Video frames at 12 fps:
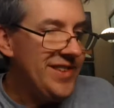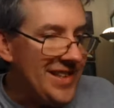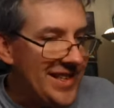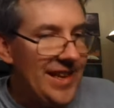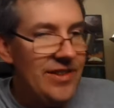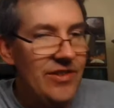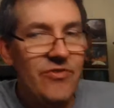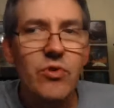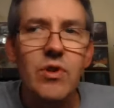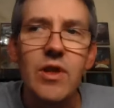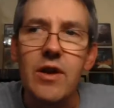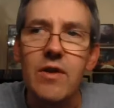success
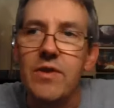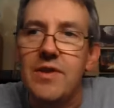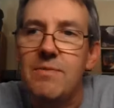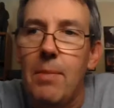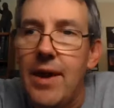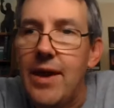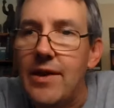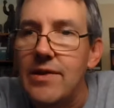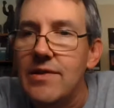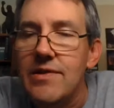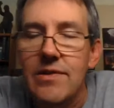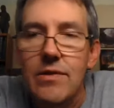for a lot of these
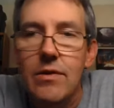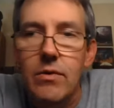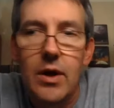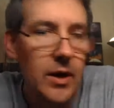bands,